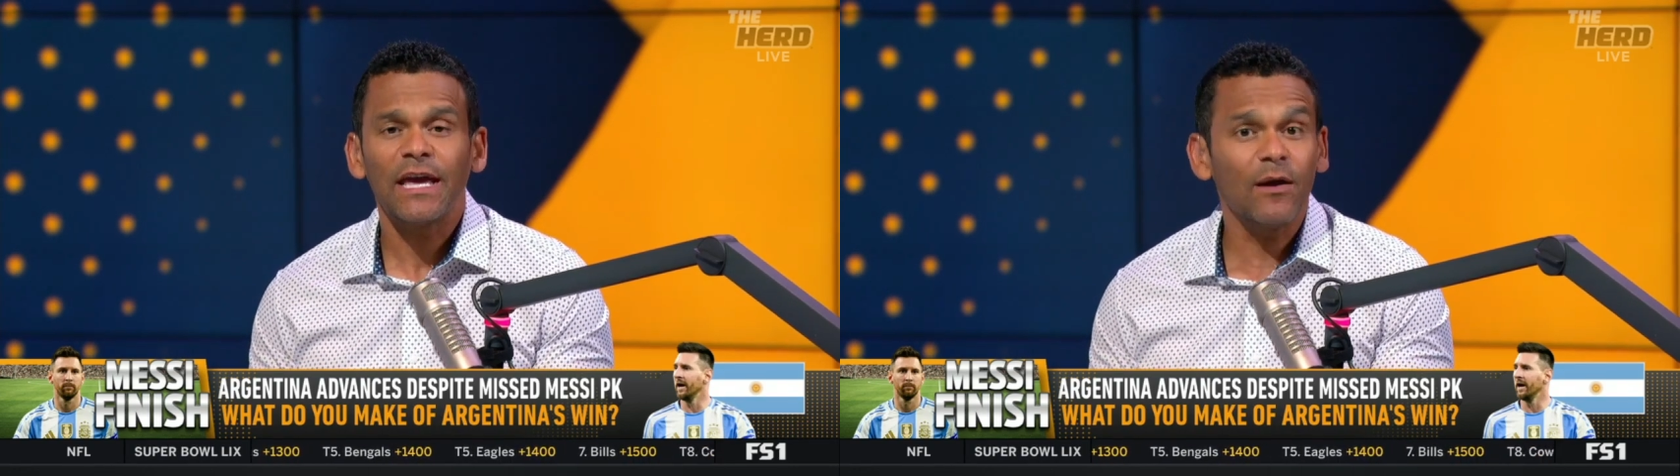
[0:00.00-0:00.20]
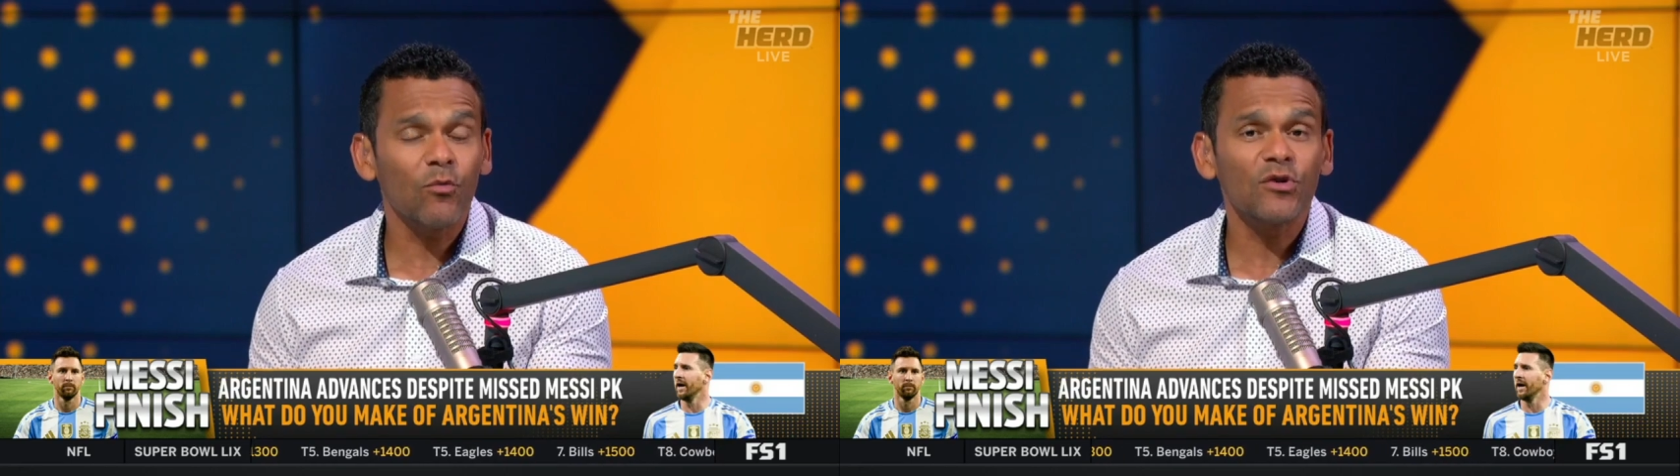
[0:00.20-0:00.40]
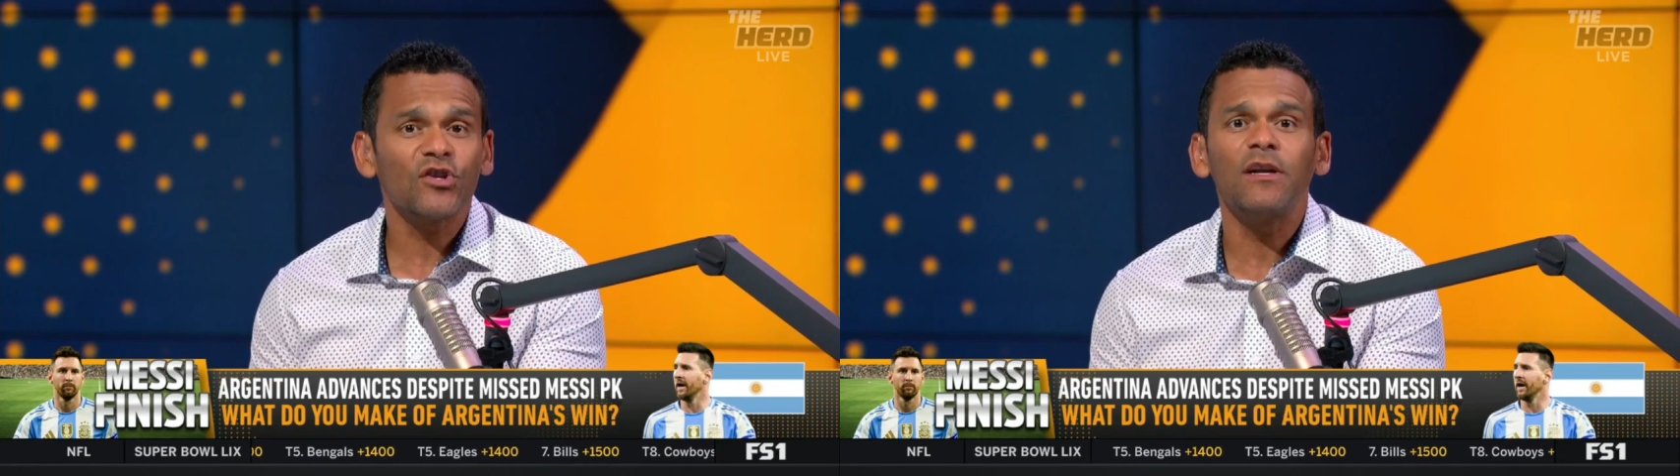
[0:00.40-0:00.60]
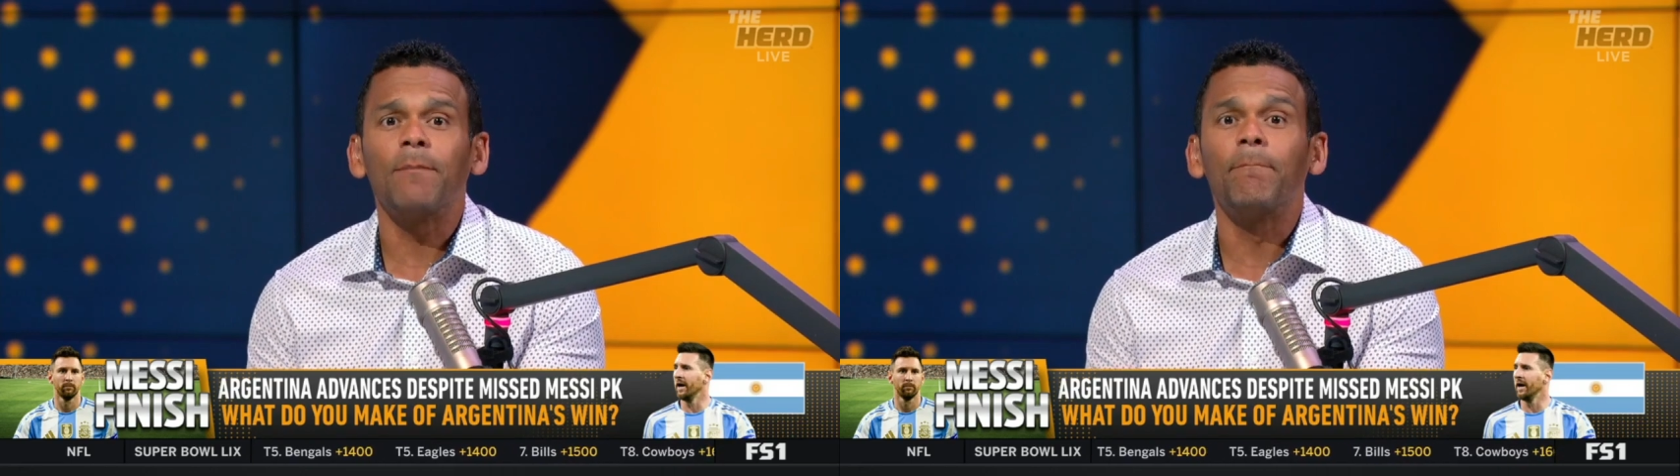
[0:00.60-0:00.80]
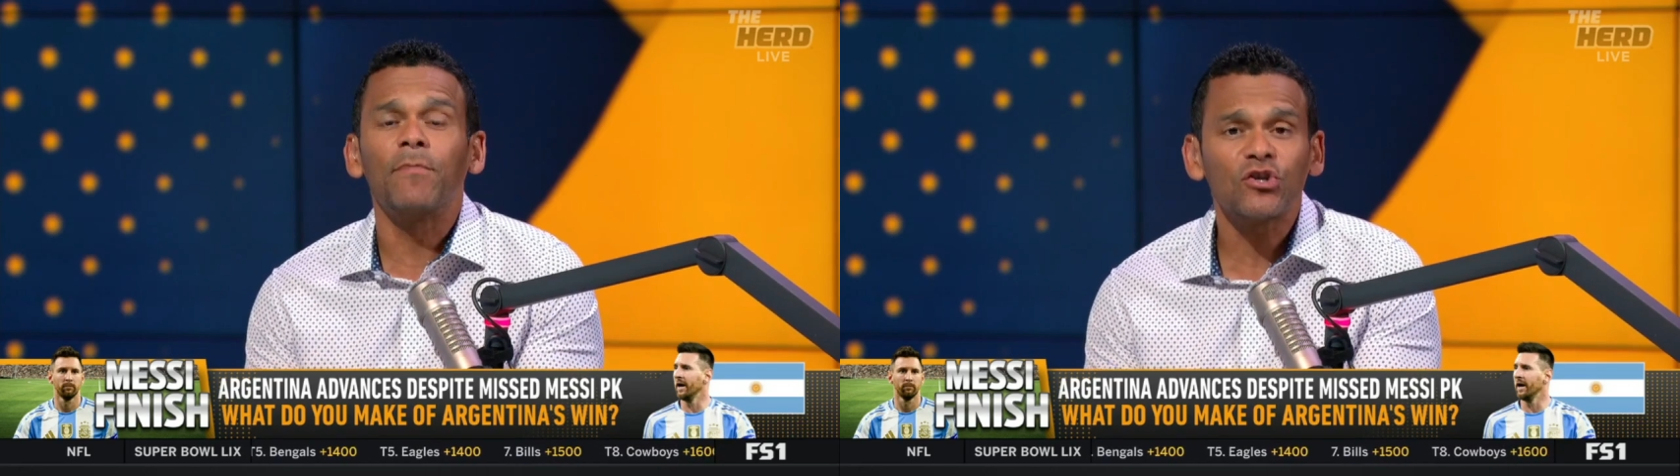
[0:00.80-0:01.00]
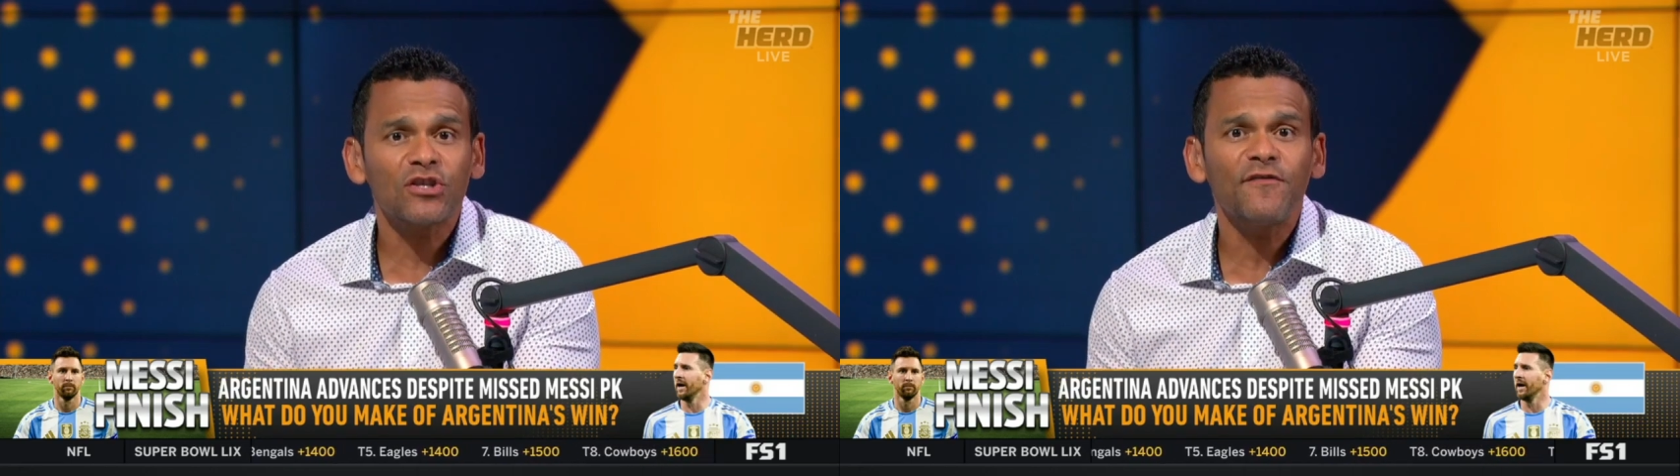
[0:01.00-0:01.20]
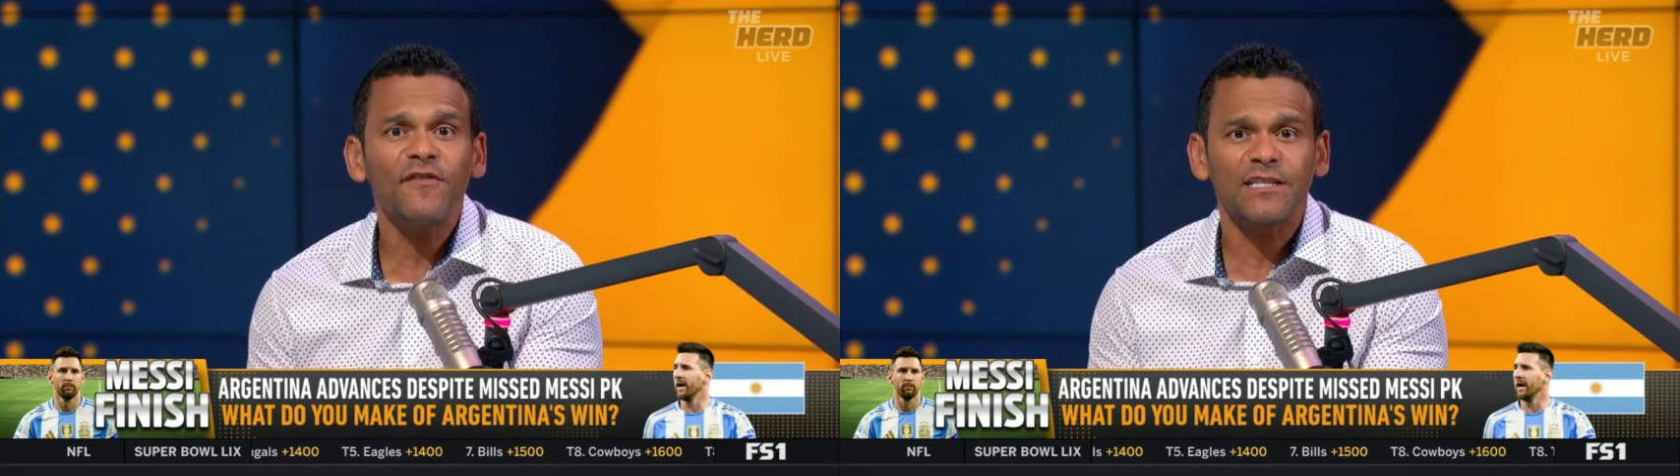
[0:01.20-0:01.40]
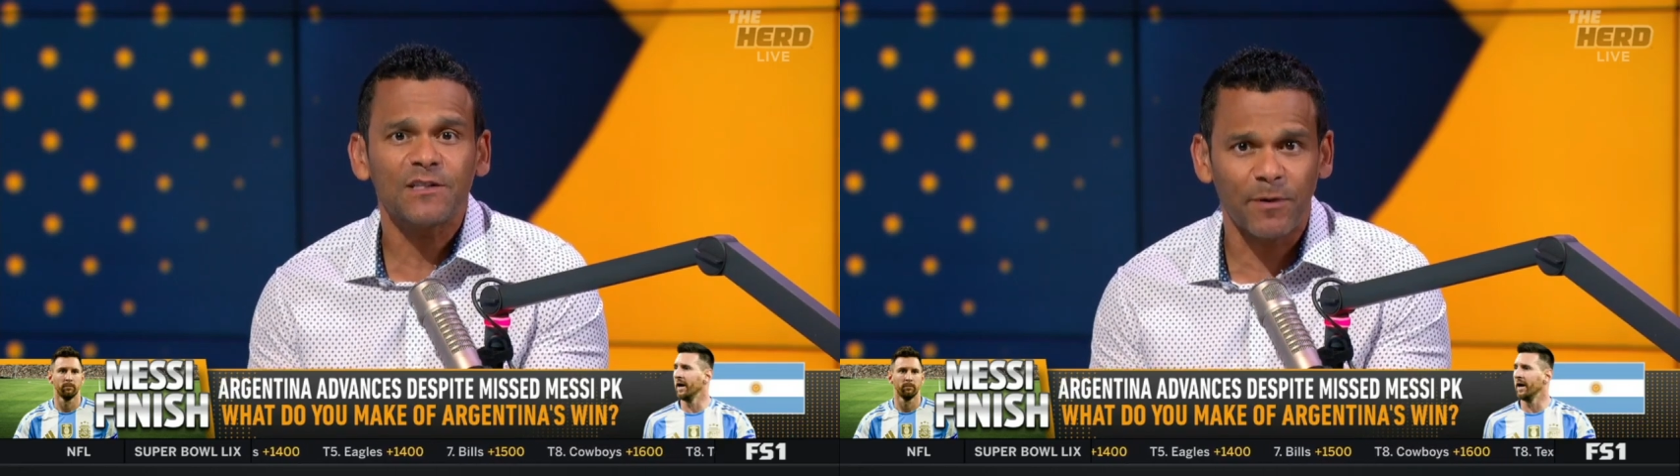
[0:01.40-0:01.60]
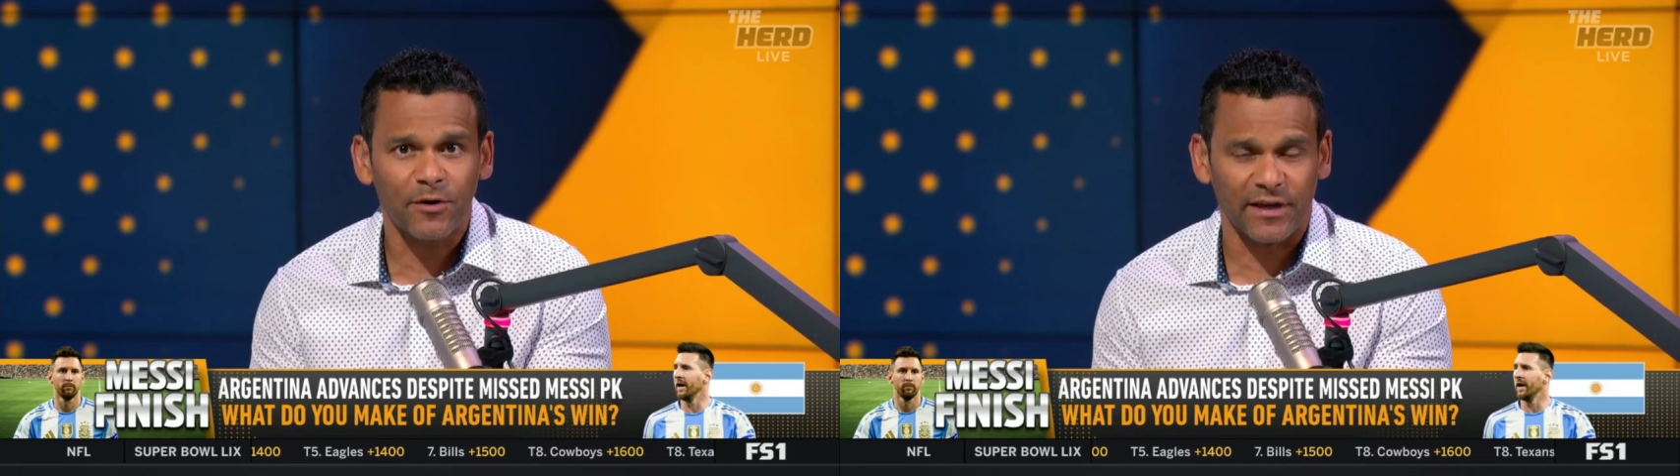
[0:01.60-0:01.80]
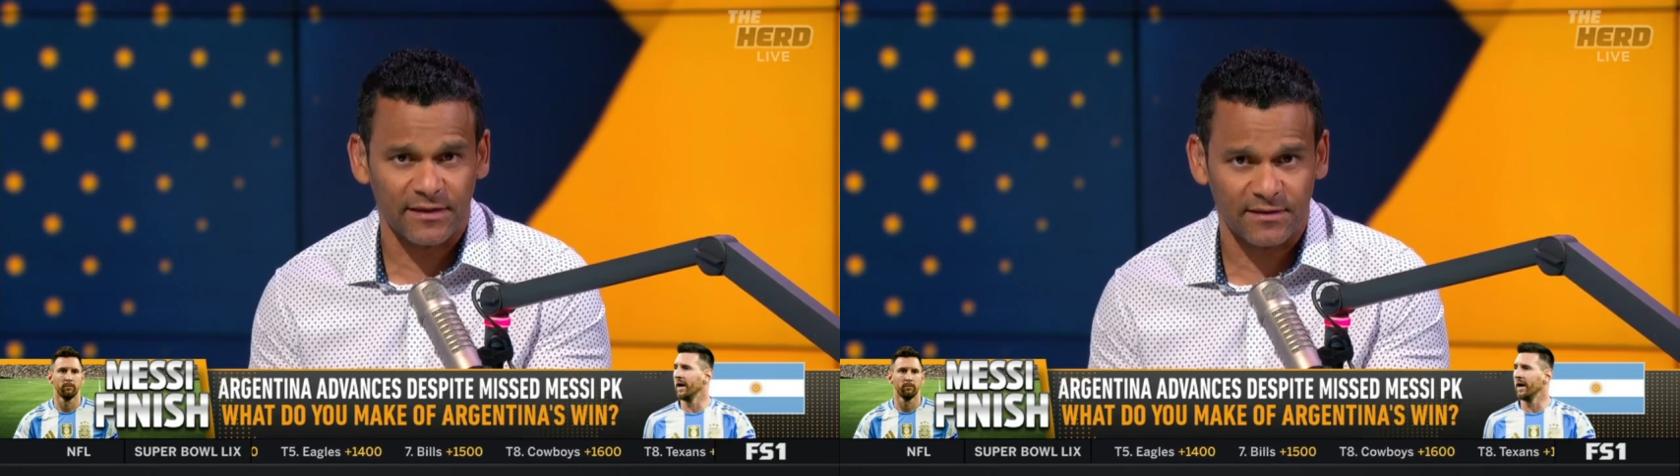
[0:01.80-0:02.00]
It was an immersive
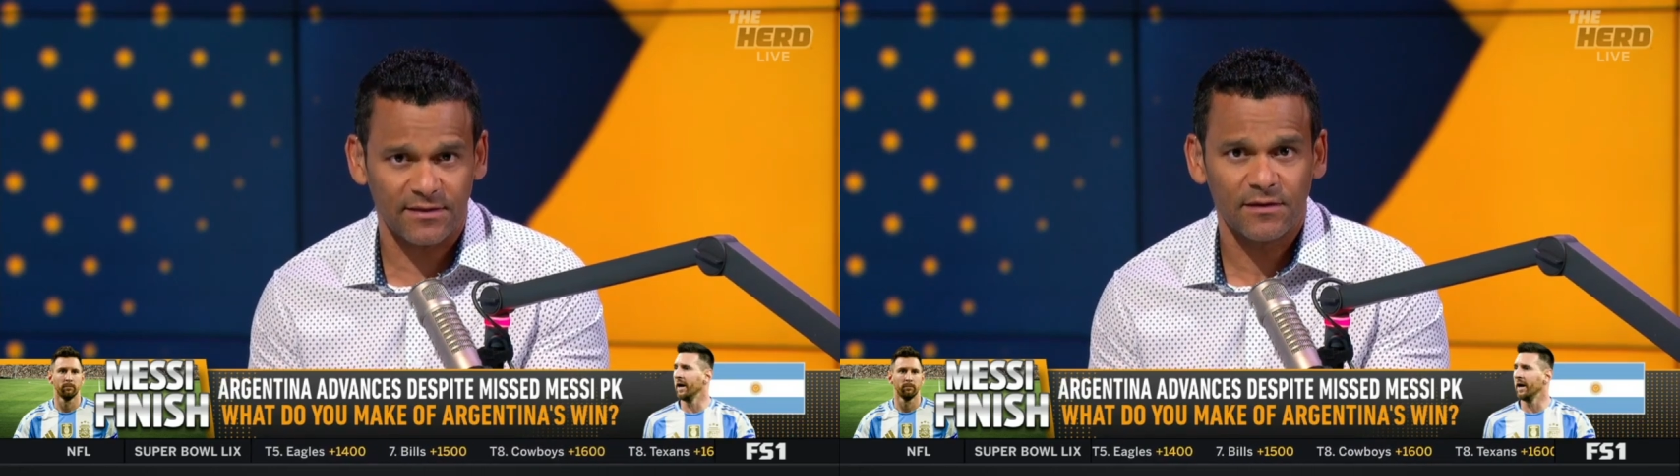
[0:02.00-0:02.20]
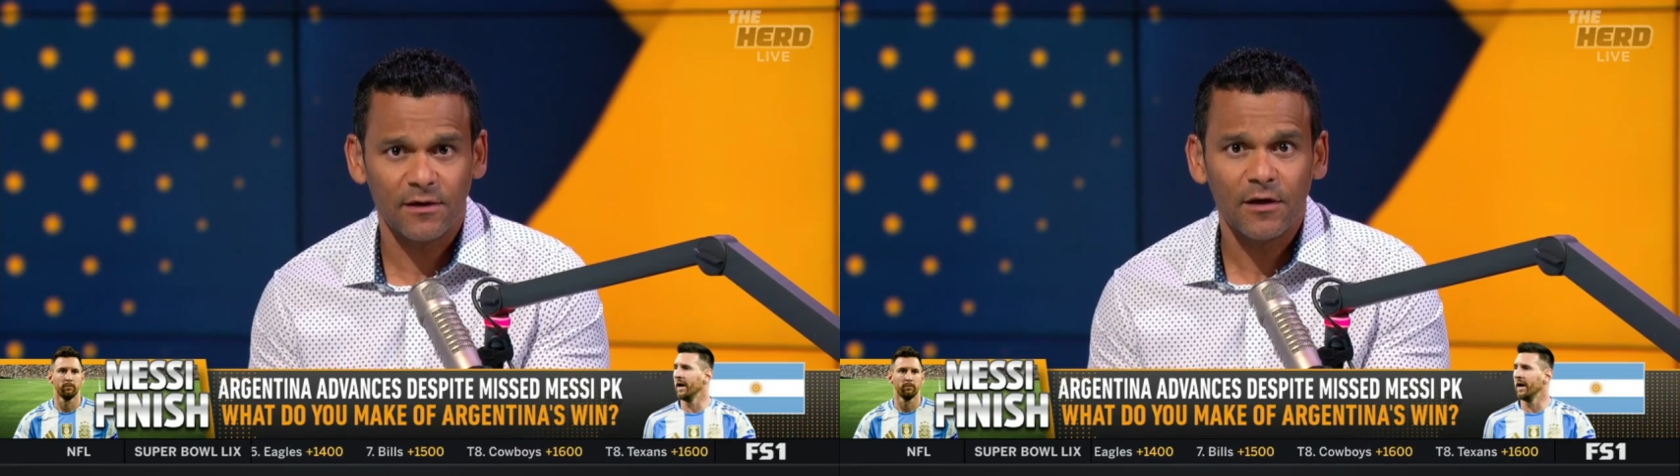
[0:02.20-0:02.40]
experience.